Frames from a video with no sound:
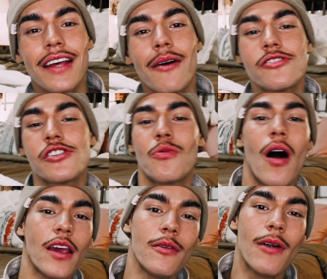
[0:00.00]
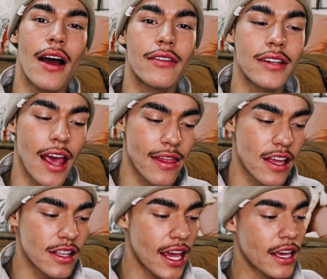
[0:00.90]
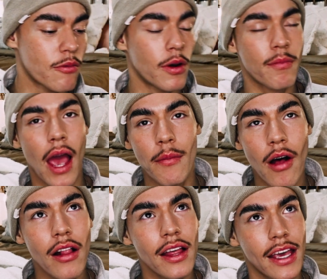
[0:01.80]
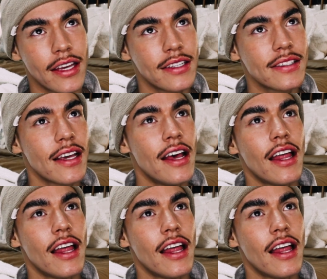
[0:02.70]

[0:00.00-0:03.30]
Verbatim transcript: I was just walking around, and then like where my mall is,